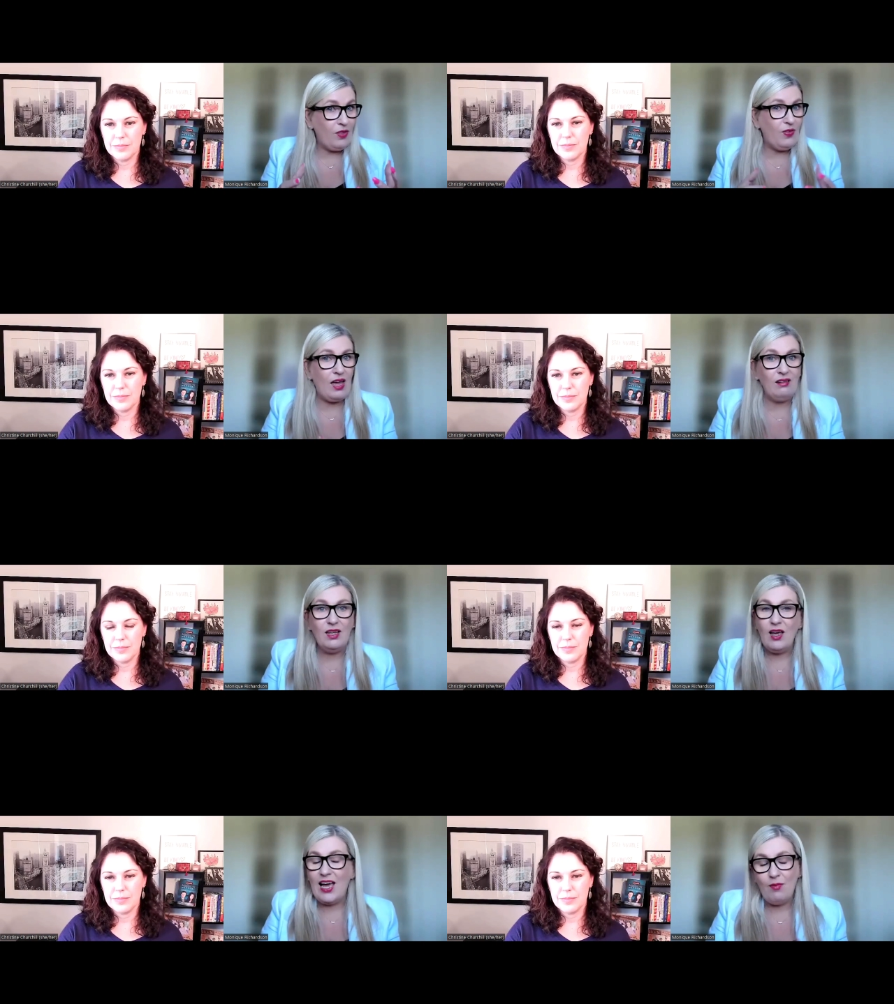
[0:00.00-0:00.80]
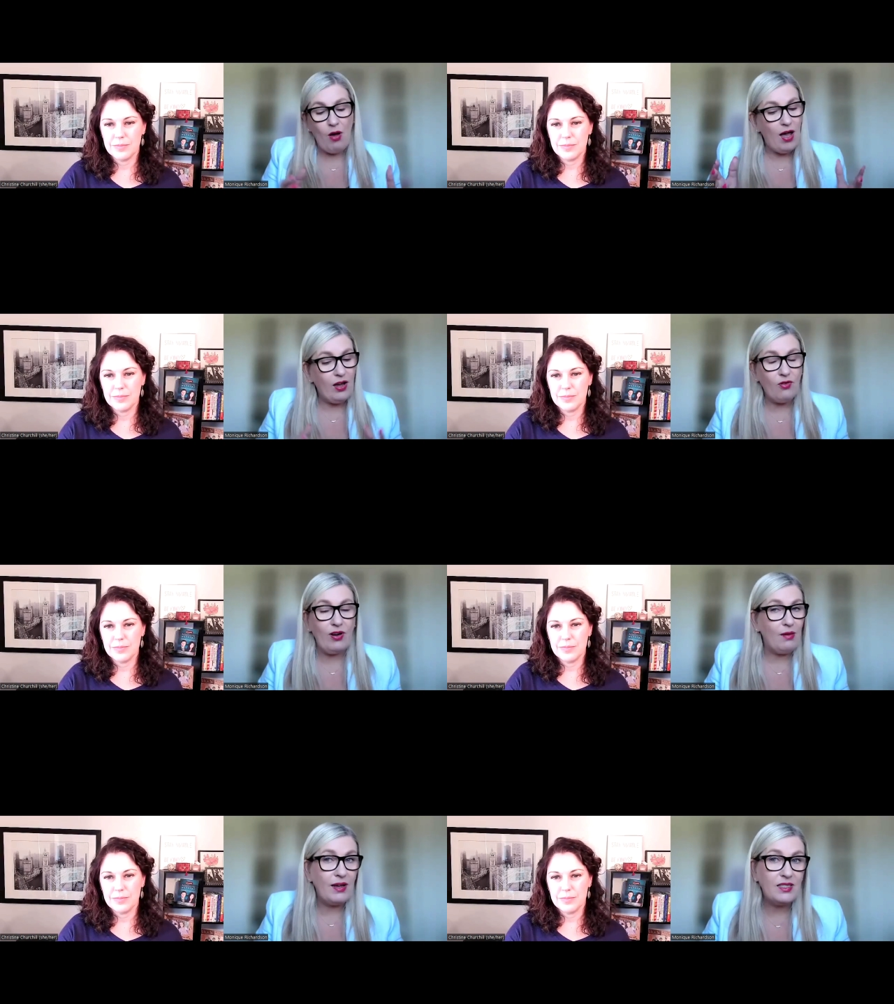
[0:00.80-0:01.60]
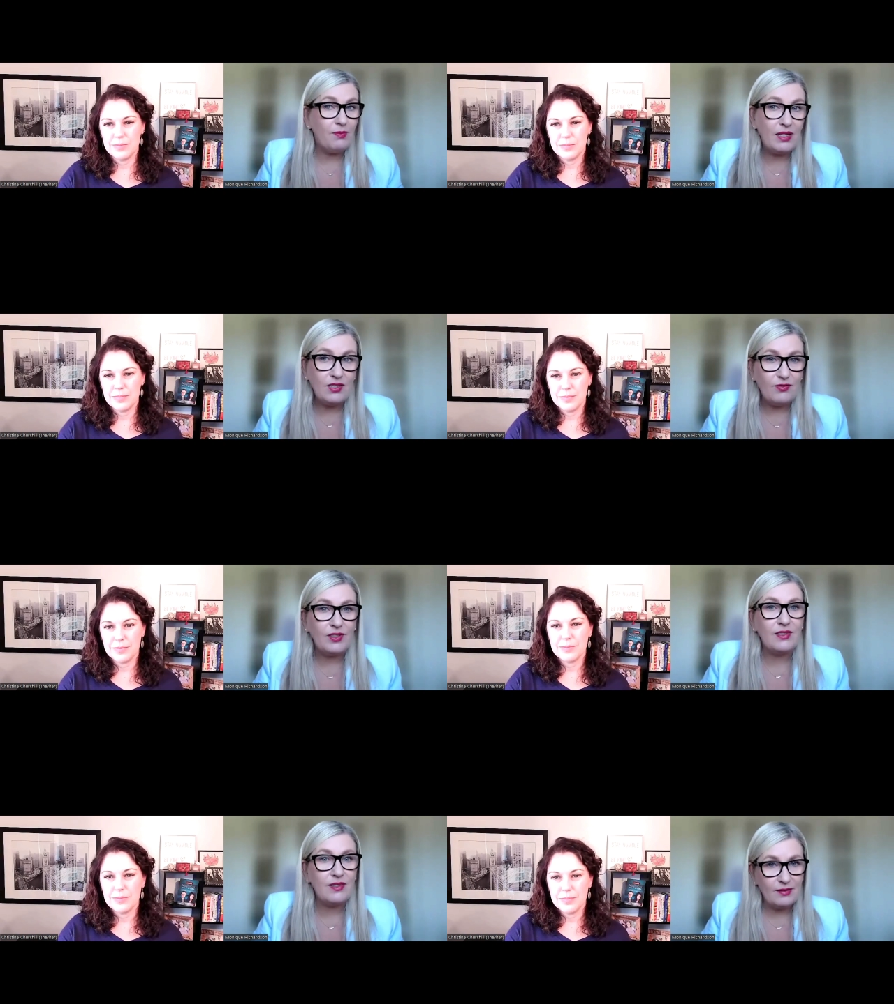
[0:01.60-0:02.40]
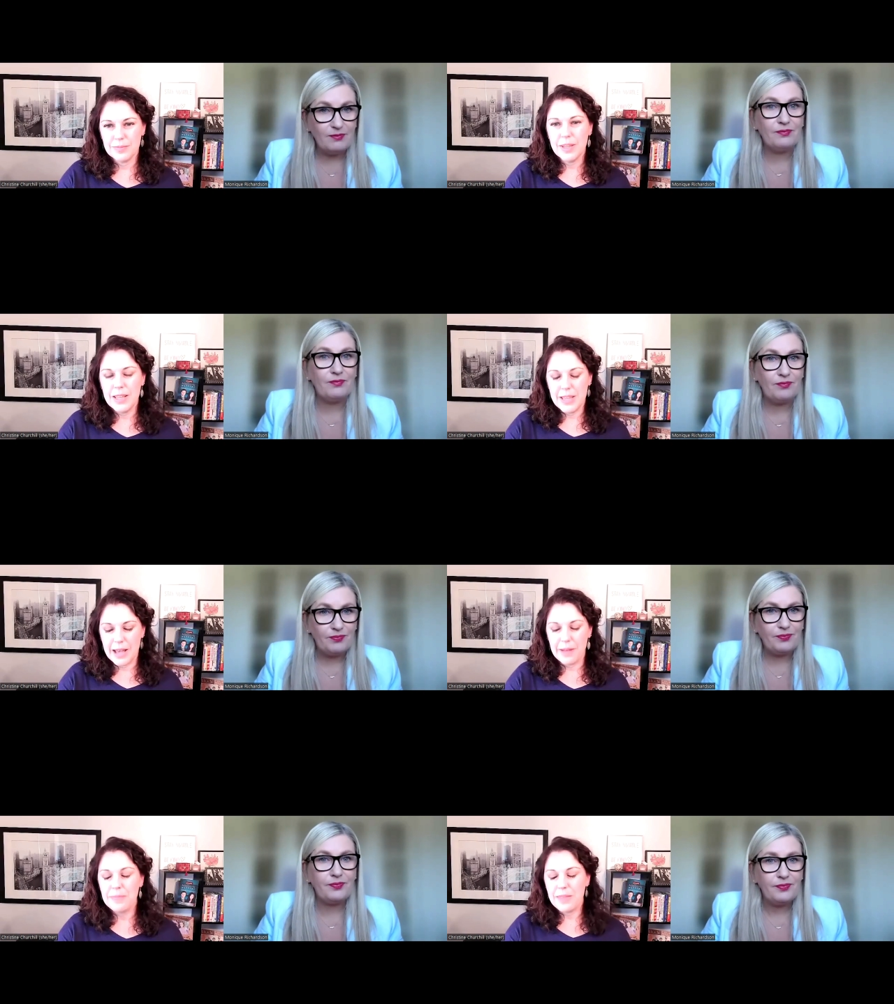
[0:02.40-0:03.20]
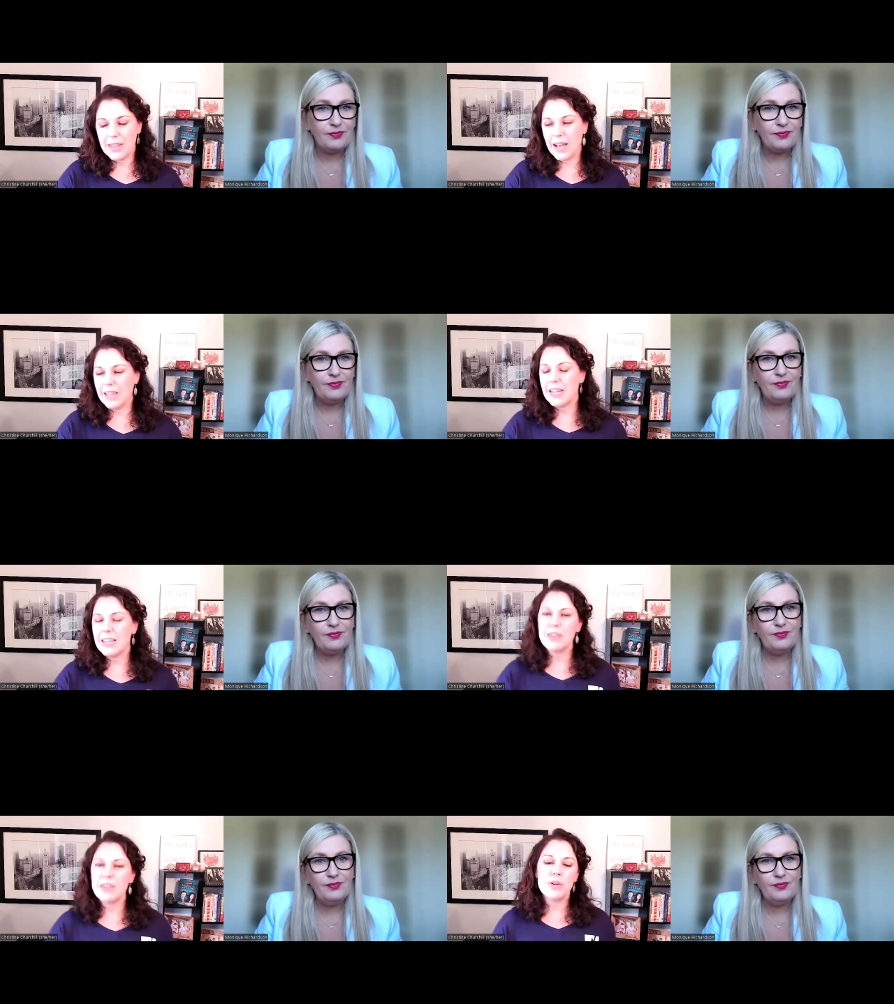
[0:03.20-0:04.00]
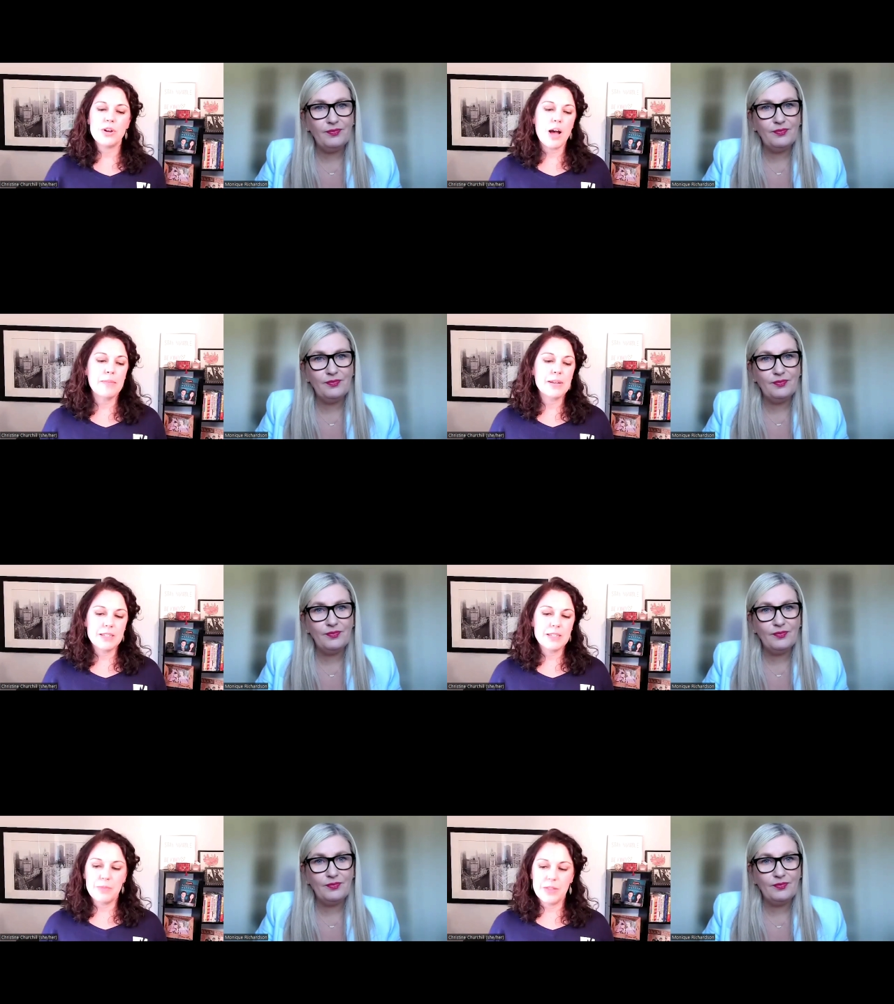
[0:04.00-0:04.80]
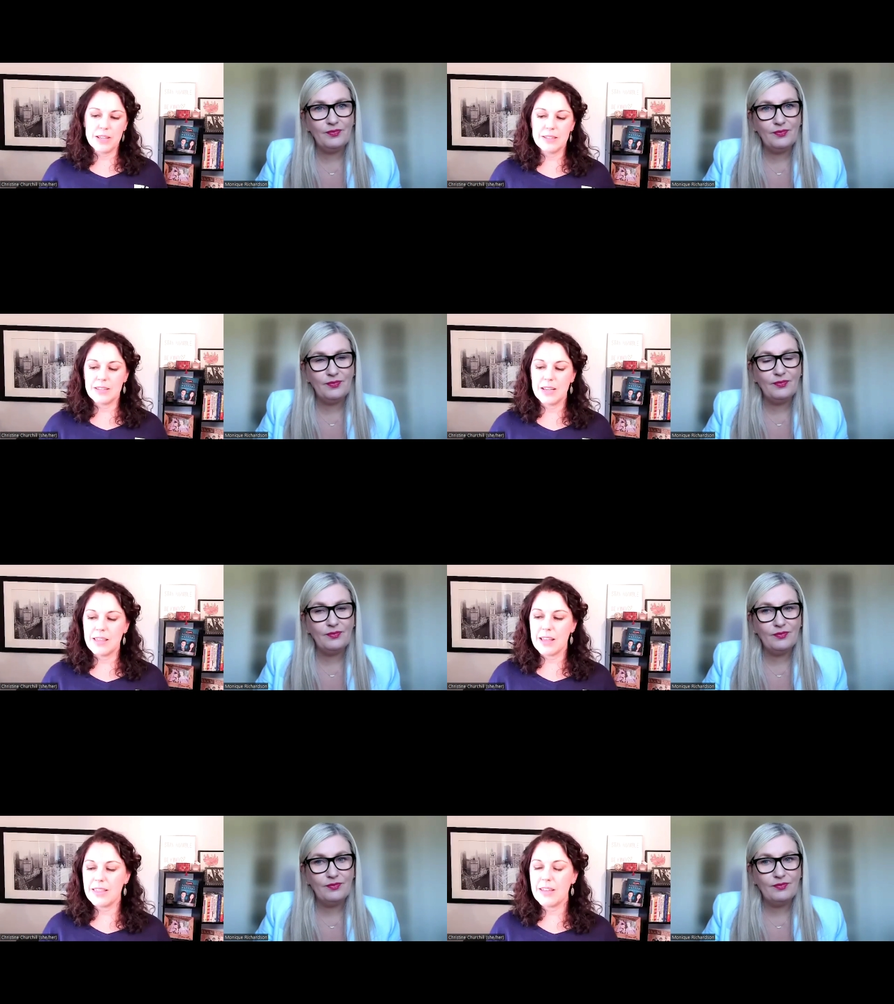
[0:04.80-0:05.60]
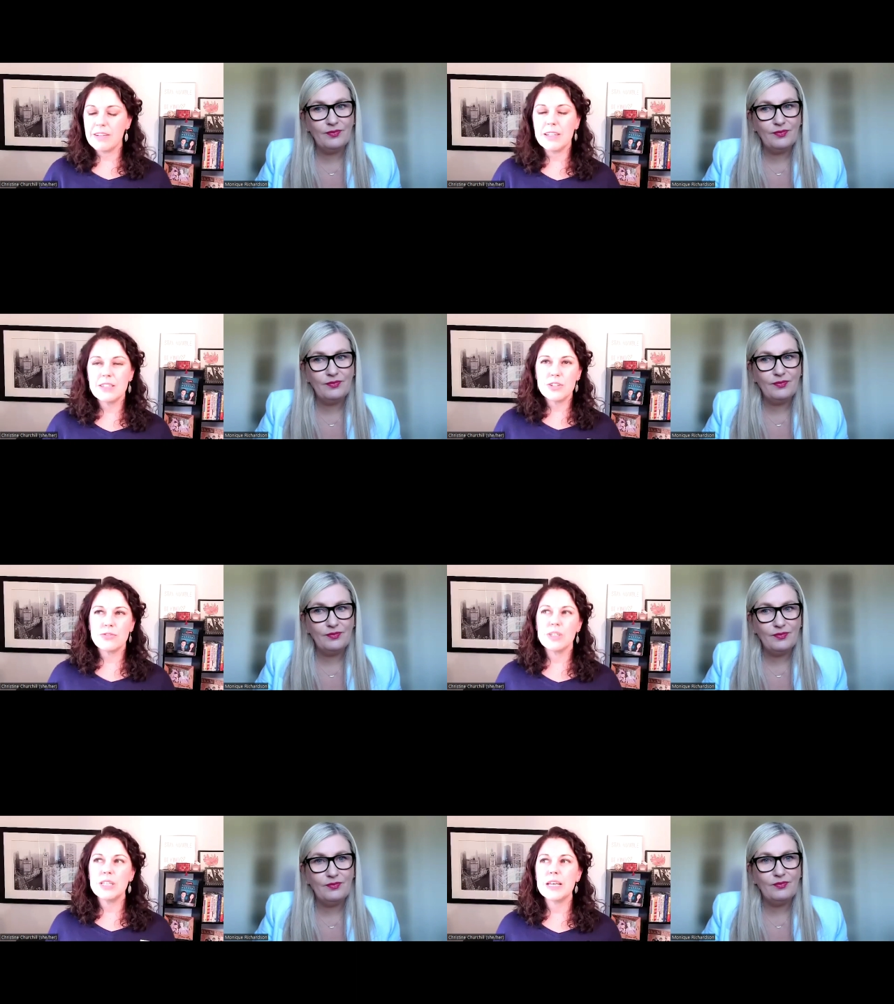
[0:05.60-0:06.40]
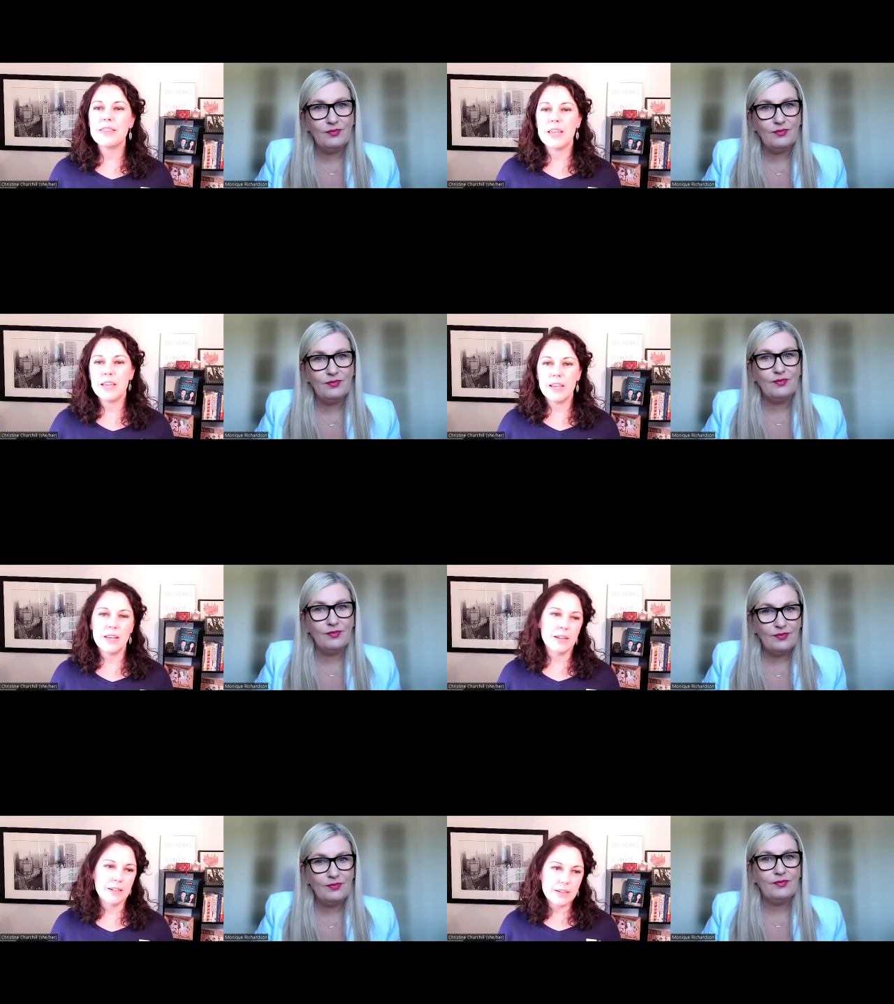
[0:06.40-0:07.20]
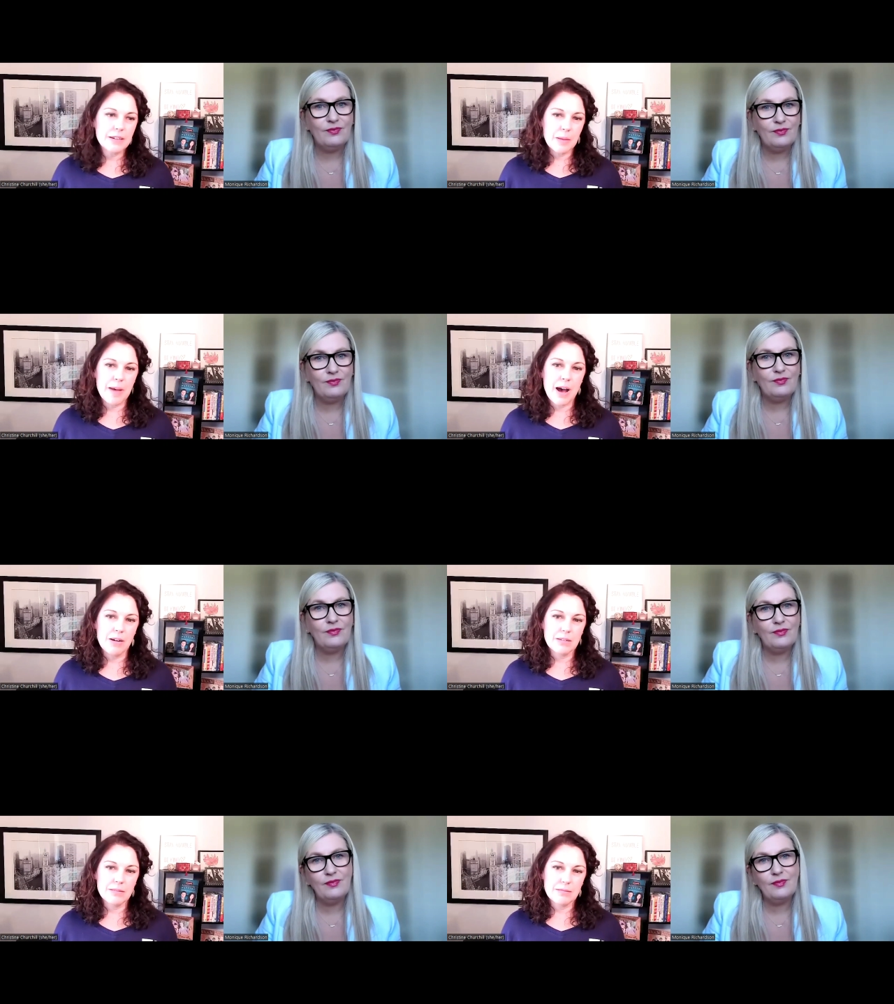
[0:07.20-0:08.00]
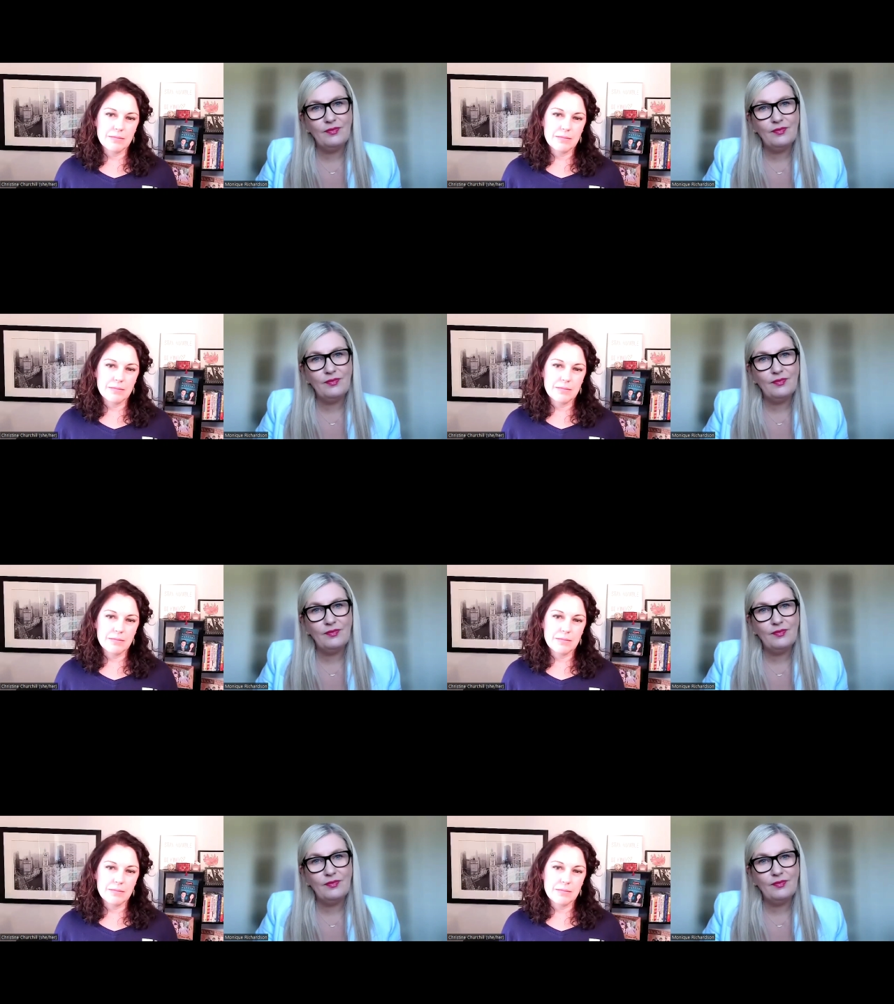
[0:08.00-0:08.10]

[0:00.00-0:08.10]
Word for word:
Speaker 1: with that um, i agree it makes a big difference
Speaker 2: yeah, yeah. And I think when you're coming to them with things like that, they realize you're really thinking about